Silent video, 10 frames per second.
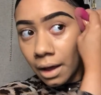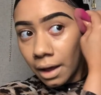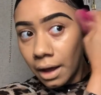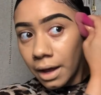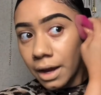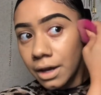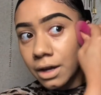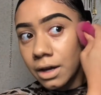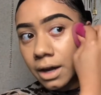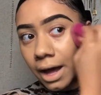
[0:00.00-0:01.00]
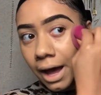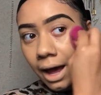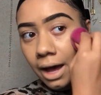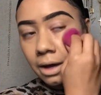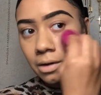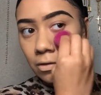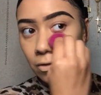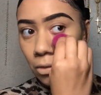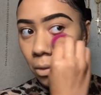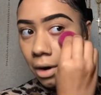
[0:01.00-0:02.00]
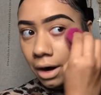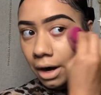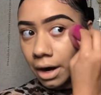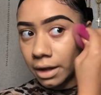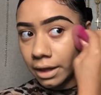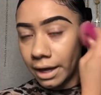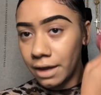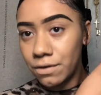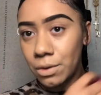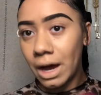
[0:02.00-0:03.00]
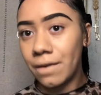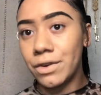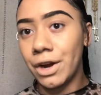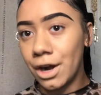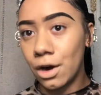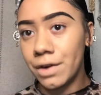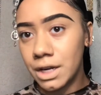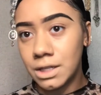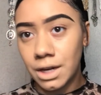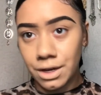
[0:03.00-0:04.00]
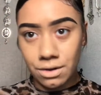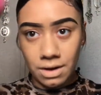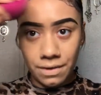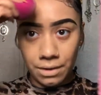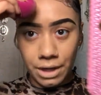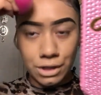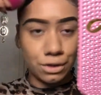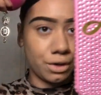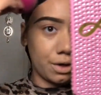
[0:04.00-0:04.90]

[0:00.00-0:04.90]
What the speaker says: And a good hack for like if you have your hair already done and you get foundation on your